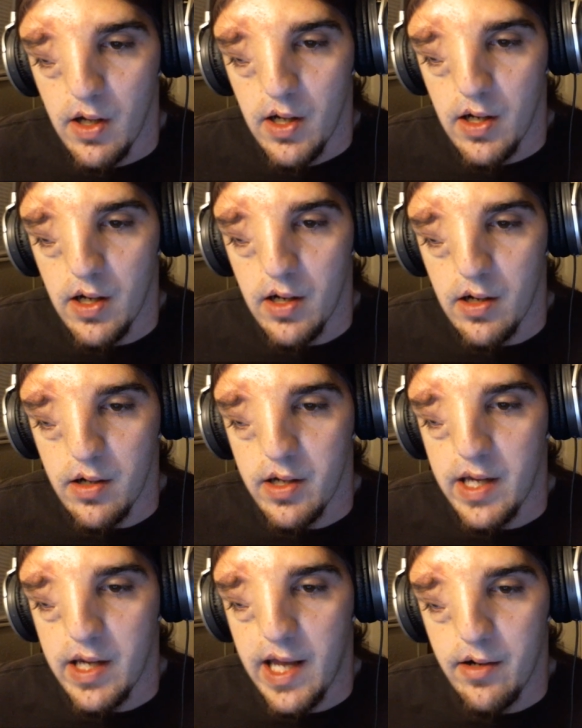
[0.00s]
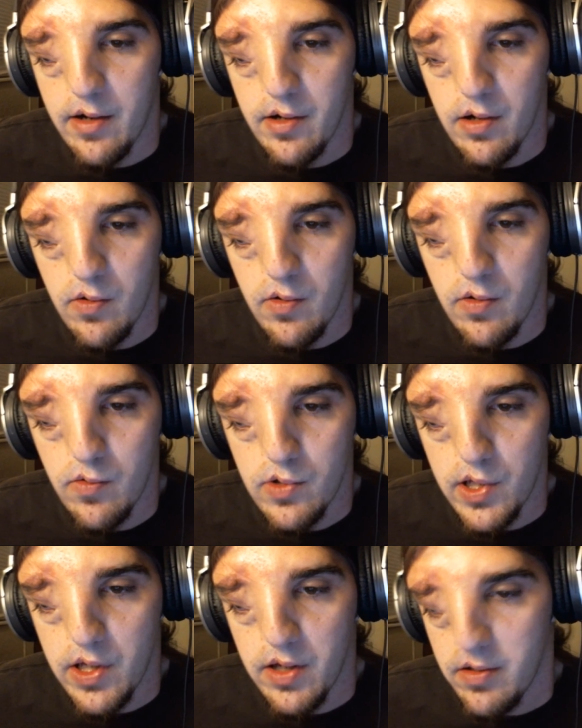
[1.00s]
uh, Canada
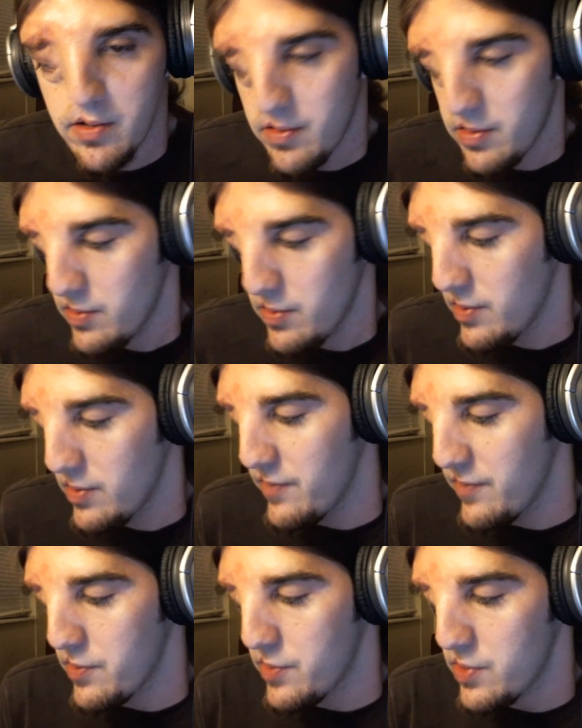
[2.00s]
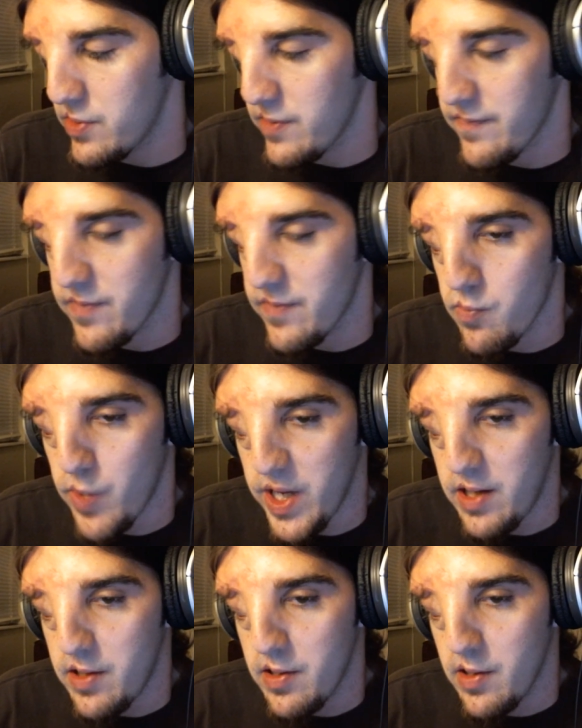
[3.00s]
only version of the Wii,
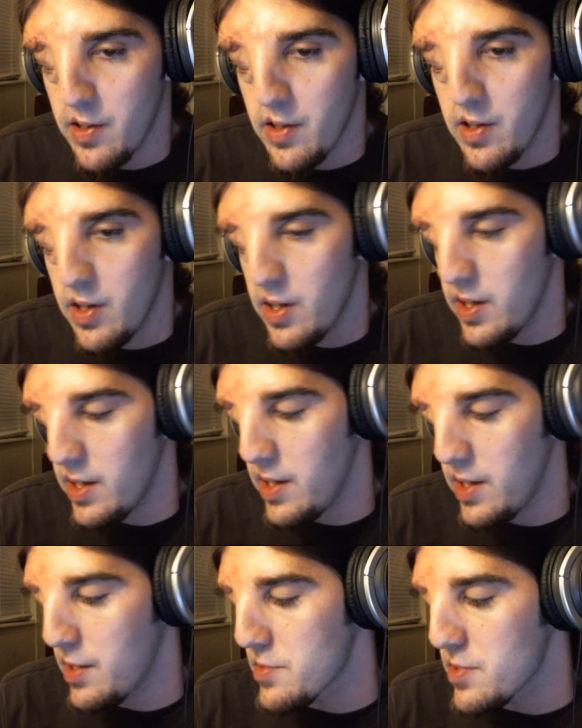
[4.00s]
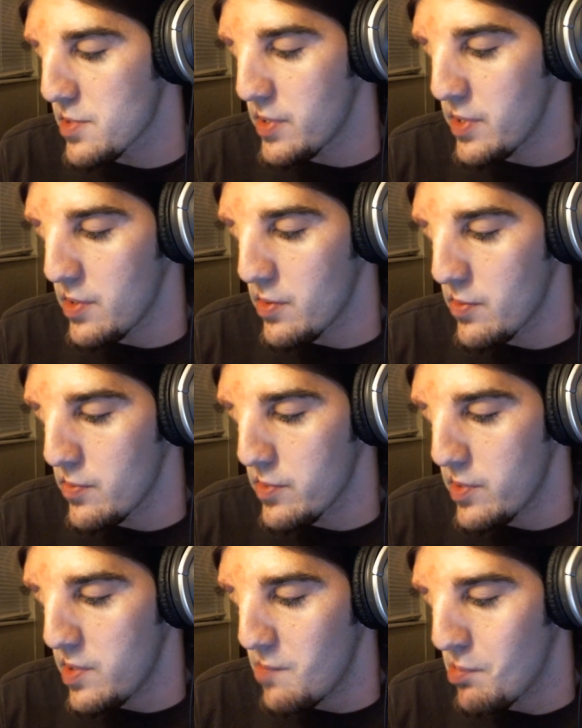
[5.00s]
and it
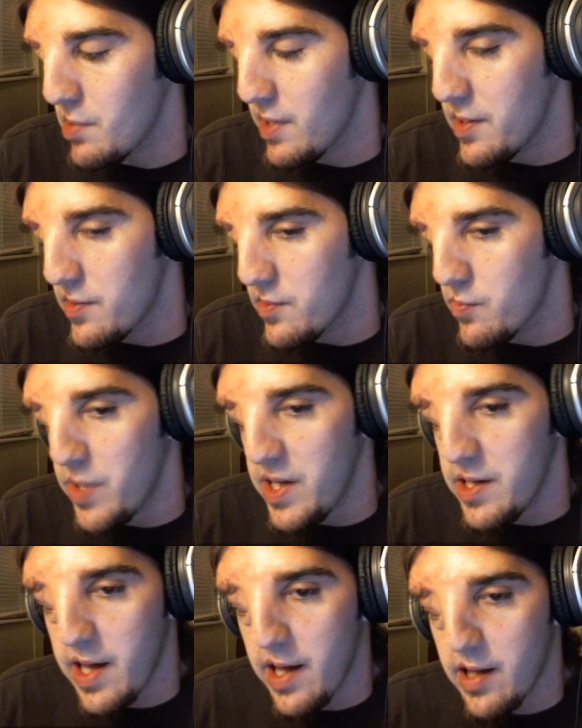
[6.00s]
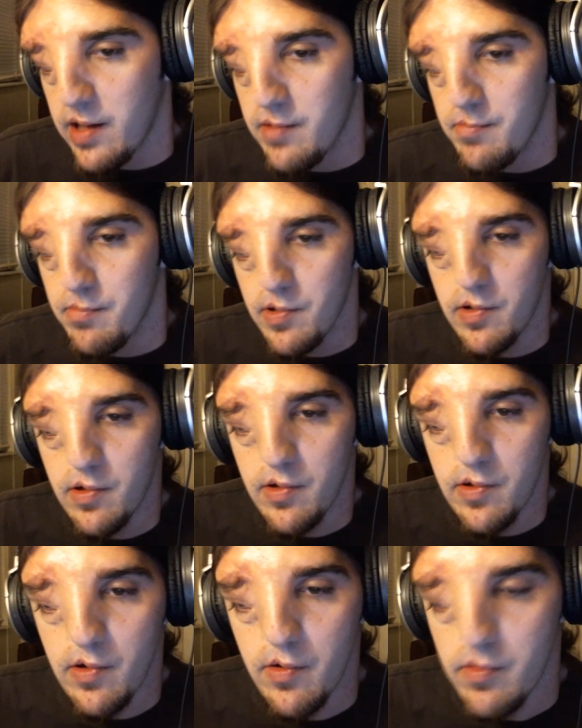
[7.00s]
only plays Wii games,
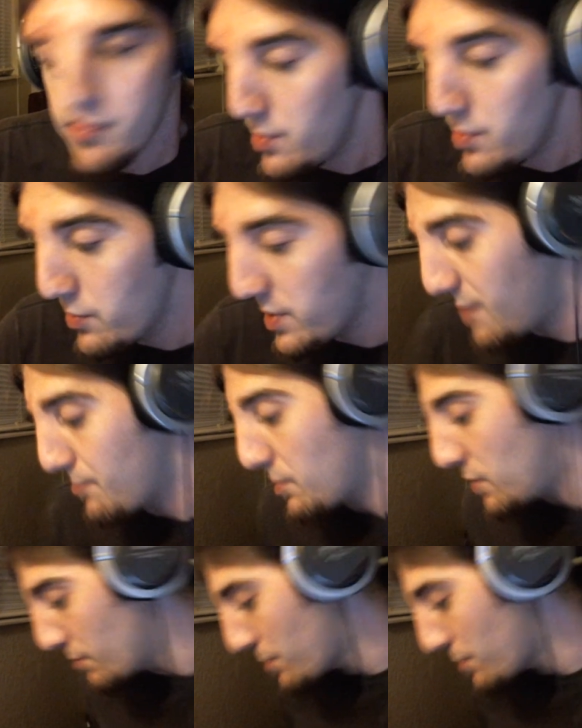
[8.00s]
so no GameCube